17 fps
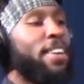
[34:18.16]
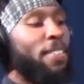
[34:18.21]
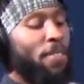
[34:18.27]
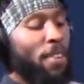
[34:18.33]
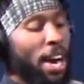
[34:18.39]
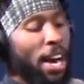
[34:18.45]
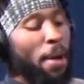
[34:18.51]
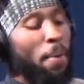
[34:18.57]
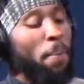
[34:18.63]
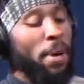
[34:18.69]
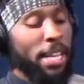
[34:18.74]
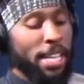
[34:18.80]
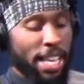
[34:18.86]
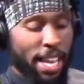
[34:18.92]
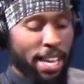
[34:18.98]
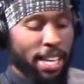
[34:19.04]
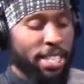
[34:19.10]
Right, but
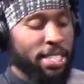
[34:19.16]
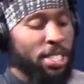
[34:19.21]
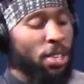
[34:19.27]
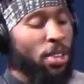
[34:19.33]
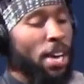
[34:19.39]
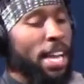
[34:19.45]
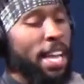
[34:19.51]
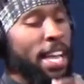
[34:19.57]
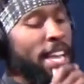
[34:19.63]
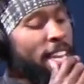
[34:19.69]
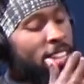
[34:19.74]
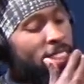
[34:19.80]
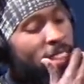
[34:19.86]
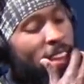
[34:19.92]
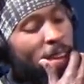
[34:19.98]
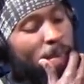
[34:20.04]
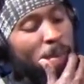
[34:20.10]
So and the thing